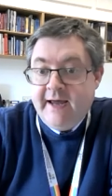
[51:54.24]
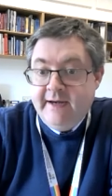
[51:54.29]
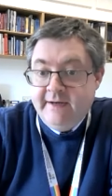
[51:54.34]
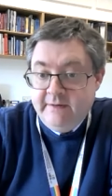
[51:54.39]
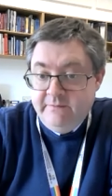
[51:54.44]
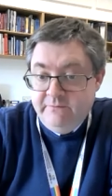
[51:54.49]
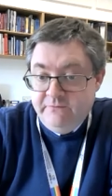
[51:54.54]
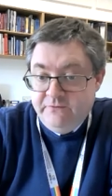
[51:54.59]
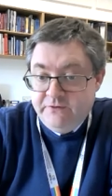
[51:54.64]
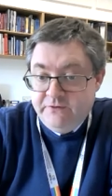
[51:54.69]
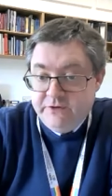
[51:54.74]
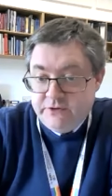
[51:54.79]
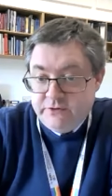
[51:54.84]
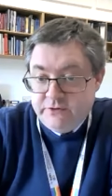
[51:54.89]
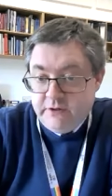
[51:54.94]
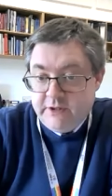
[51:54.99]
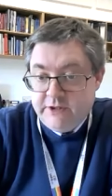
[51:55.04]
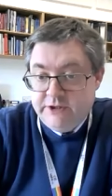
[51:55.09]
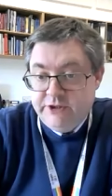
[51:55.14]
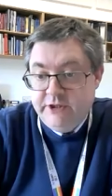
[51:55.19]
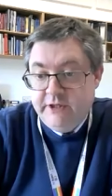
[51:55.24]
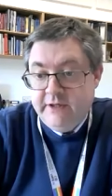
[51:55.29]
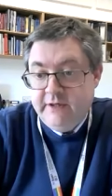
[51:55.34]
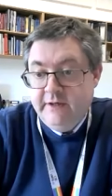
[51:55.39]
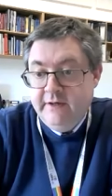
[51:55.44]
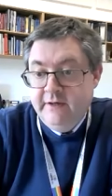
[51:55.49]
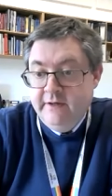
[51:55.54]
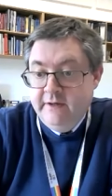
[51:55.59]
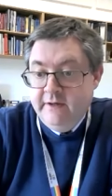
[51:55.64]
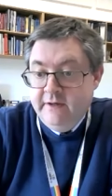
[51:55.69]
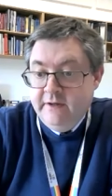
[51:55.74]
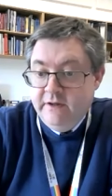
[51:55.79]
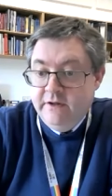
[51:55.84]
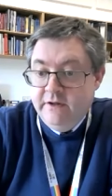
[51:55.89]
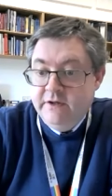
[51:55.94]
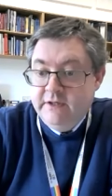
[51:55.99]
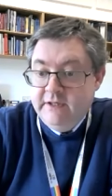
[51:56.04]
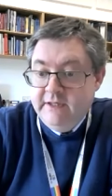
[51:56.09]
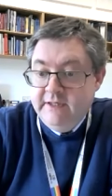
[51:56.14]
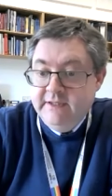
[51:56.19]
and infrastructure
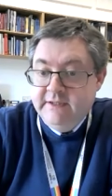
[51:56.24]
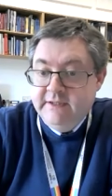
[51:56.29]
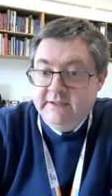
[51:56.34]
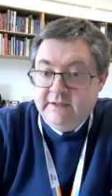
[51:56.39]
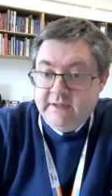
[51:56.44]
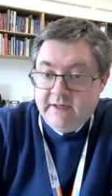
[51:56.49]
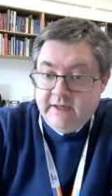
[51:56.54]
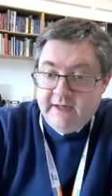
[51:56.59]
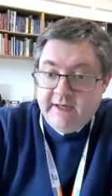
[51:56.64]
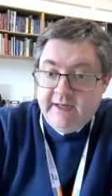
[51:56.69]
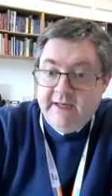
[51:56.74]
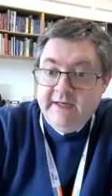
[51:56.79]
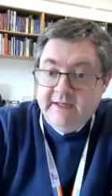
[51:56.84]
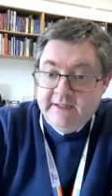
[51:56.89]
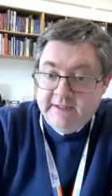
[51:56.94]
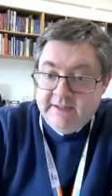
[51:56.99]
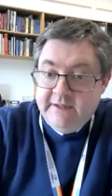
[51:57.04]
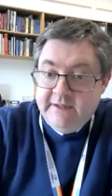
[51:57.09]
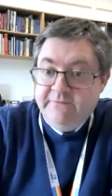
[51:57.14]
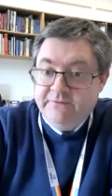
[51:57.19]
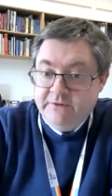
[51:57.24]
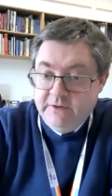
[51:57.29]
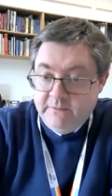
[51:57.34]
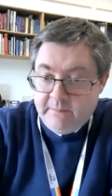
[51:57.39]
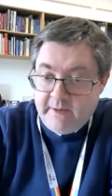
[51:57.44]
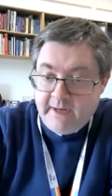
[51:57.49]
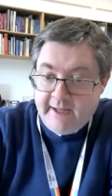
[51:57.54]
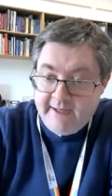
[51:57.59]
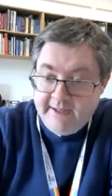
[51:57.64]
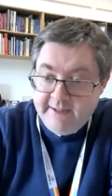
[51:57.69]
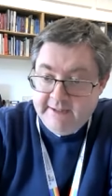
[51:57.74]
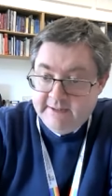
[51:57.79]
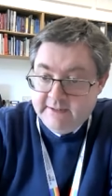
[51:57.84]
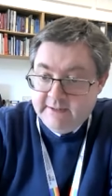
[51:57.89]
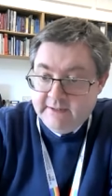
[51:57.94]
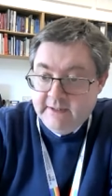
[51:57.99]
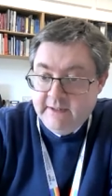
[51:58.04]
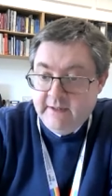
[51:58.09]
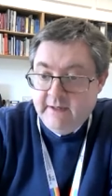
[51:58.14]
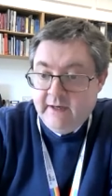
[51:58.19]
that is uh, in a different
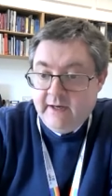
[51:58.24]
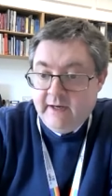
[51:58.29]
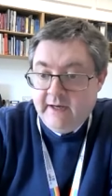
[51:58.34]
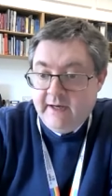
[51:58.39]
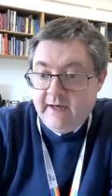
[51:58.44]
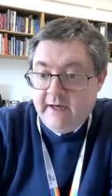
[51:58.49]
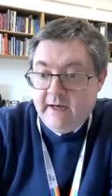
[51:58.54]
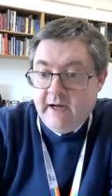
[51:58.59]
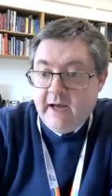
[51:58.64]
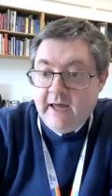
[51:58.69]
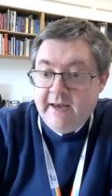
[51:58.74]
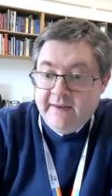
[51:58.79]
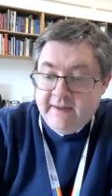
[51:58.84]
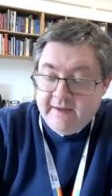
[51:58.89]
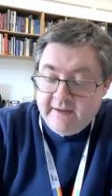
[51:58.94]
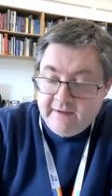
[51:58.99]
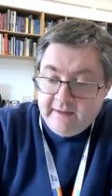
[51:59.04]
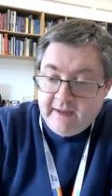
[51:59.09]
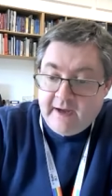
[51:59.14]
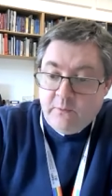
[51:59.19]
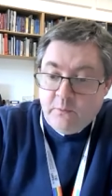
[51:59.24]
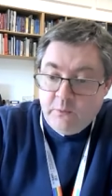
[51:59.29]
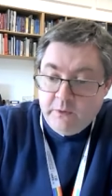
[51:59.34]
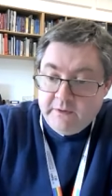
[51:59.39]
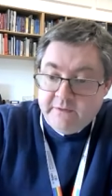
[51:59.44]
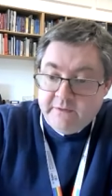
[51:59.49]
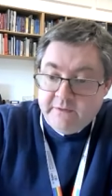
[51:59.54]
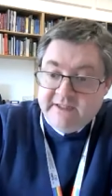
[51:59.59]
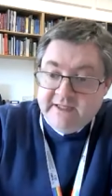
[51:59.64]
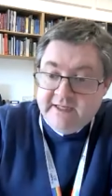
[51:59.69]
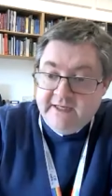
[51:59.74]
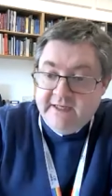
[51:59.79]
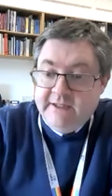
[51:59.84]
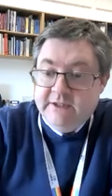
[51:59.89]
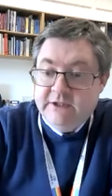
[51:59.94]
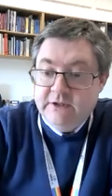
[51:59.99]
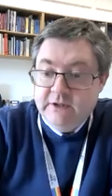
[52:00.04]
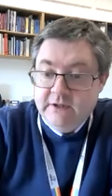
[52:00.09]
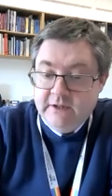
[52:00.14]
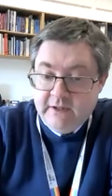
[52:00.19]
place, uh, and that that will
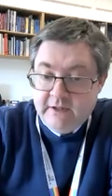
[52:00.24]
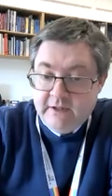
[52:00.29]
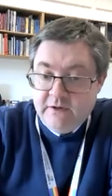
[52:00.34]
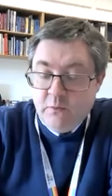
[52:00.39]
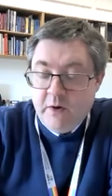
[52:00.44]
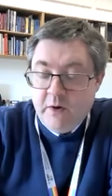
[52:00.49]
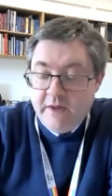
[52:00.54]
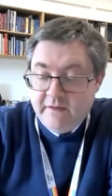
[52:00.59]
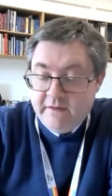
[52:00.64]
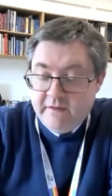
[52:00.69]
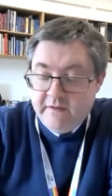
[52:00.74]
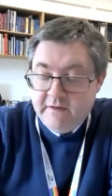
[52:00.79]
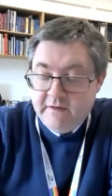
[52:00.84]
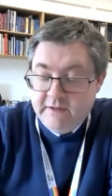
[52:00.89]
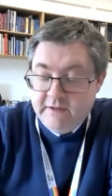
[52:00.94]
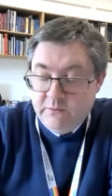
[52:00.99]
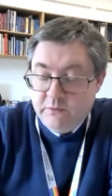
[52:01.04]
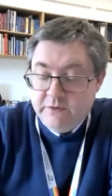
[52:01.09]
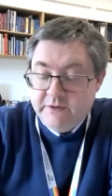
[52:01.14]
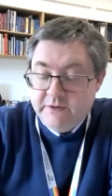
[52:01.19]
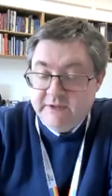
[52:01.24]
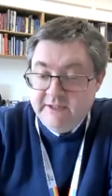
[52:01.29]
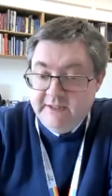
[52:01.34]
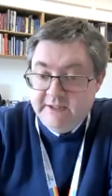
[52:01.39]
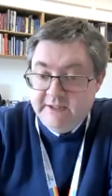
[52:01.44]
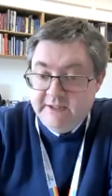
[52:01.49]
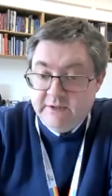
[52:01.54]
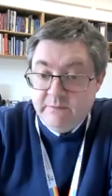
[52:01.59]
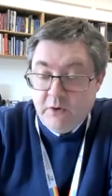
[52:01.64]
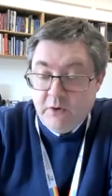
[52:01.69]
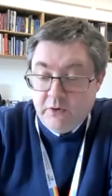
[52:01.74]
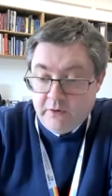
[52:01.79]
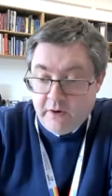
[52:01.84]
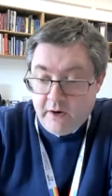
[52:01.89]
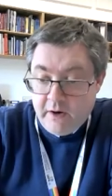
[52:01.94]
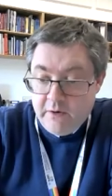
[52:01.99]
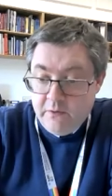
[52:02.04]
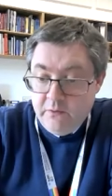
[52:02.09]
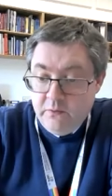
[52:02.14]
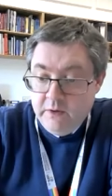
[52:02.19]
see t- uh, the weather that it will see
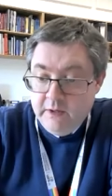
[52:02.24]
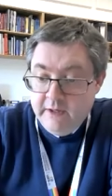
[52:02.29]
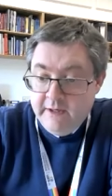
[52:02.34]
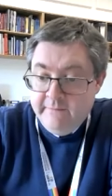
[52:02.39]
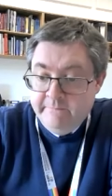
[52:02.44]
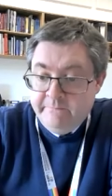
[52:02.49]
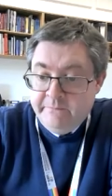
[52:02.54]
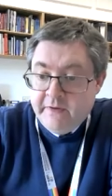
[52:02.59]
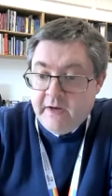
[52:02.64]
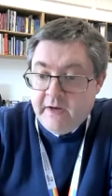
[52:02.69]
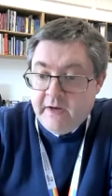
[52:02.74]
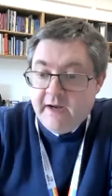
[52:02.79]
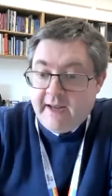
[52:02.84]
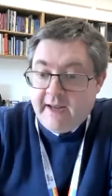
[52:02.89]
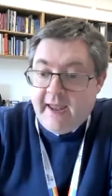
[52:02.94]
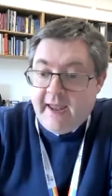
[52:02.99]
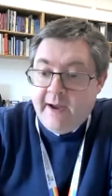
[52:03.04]
tomorrow, uh,